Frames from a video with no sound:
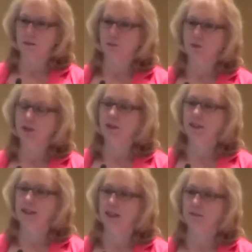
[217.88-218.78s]
really
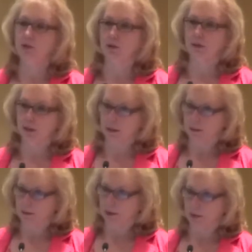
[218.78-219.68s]
came
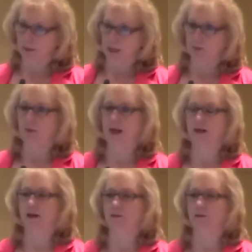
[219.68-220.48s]
to me when I